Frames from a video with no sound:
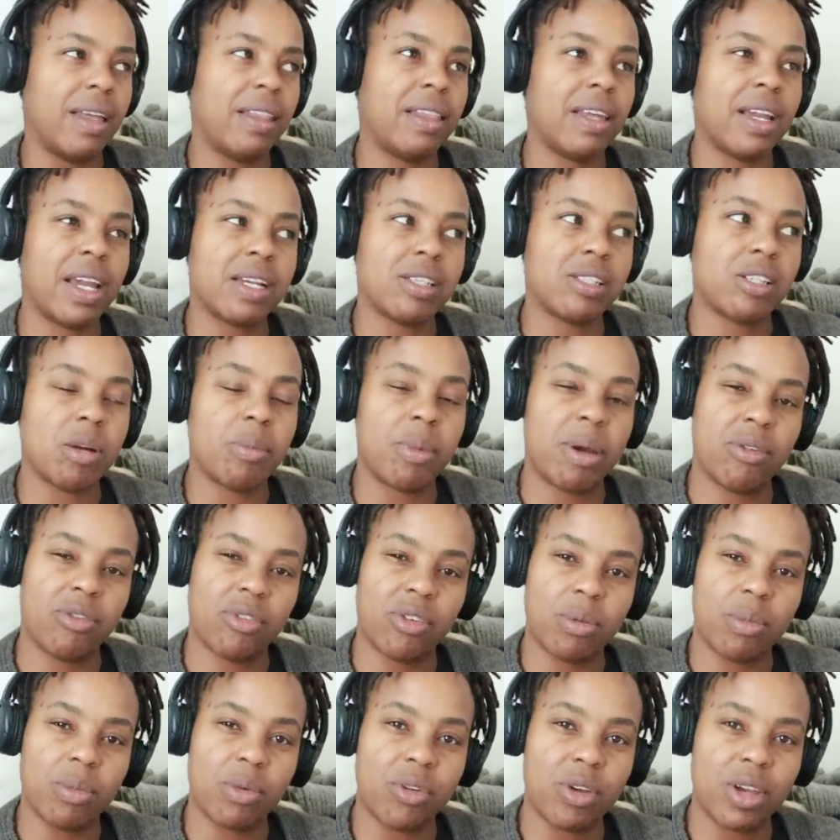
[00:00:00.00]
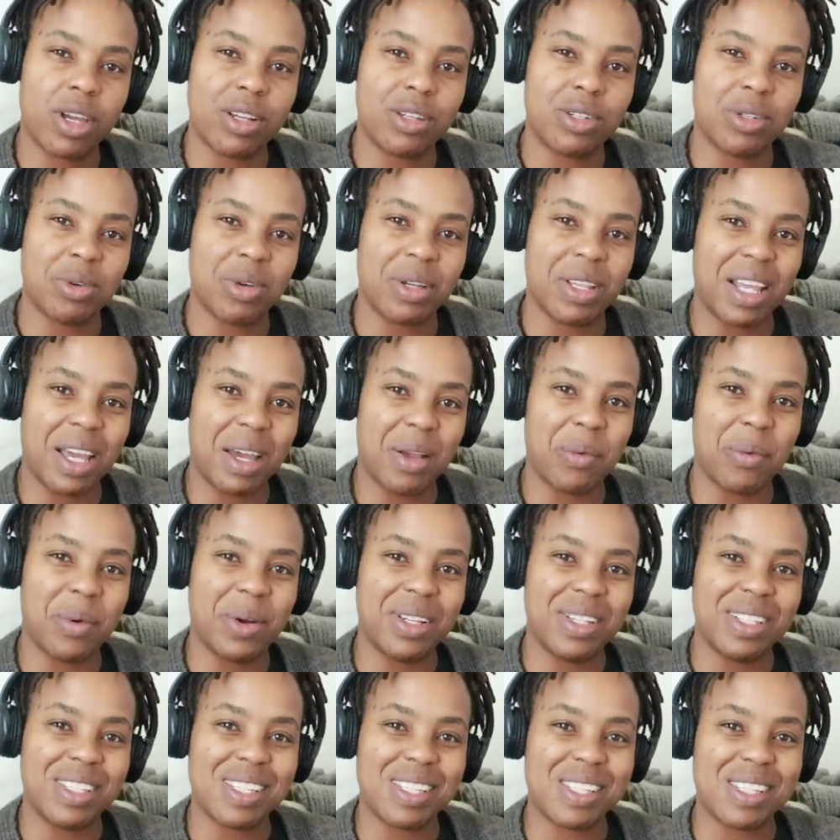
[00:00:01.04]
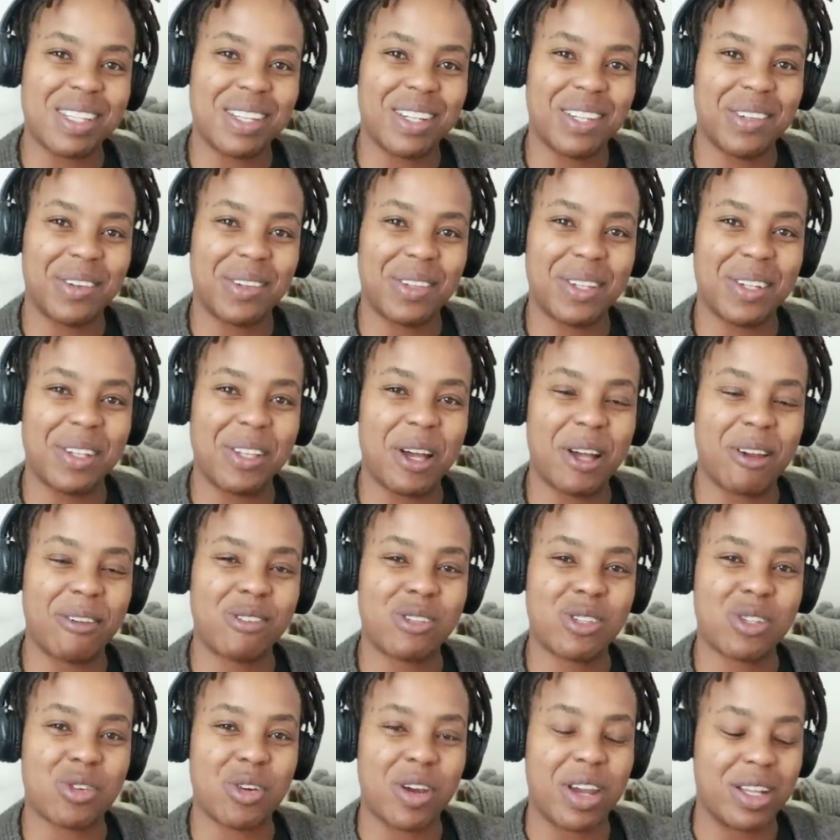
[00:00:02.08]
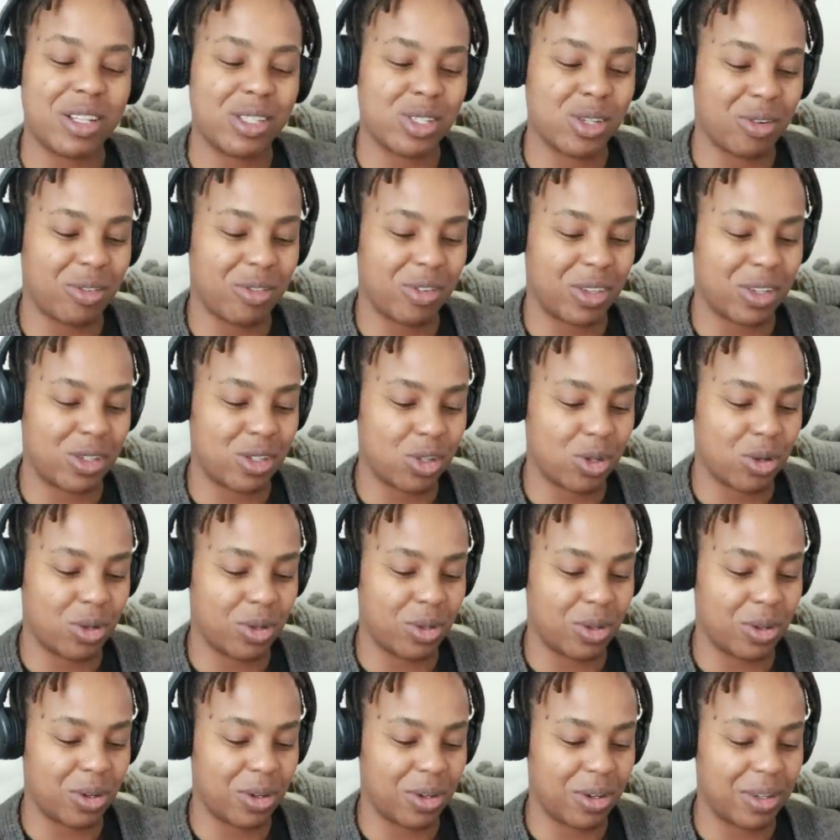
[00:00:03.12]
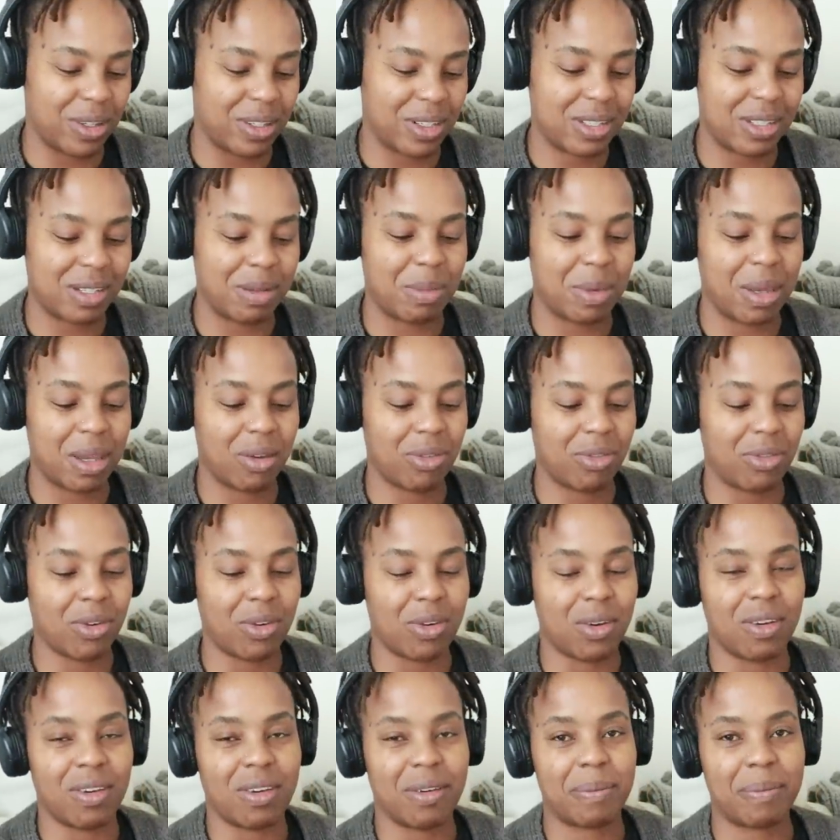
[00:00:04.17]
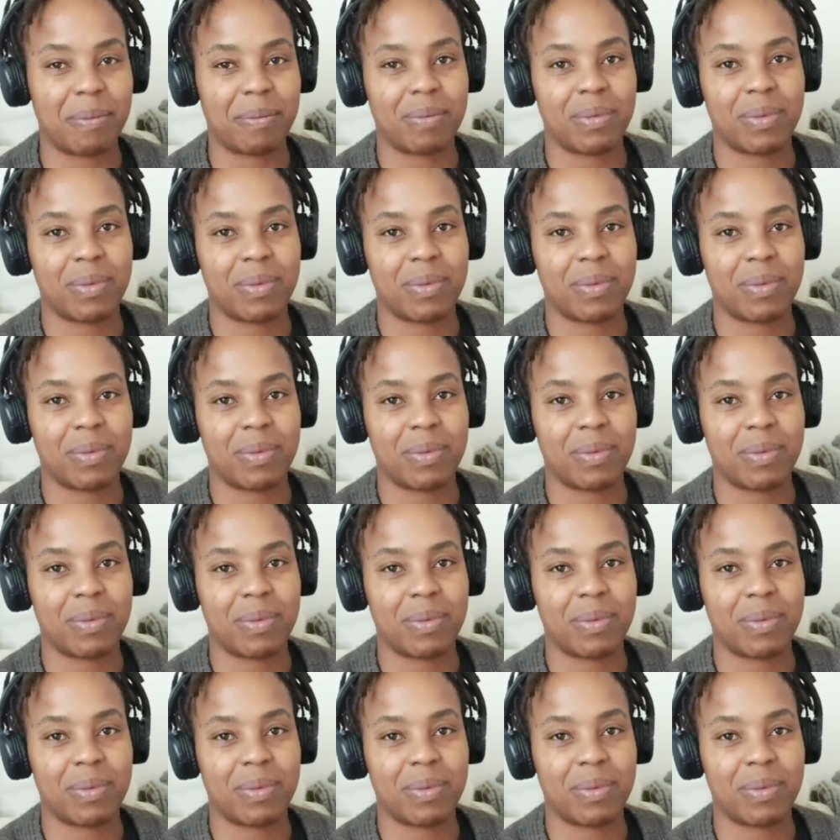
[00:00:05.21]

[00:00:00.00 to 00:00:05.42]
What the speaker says: I think I saw my friend Maria doing that once with a lot of strands over the shoulder to make for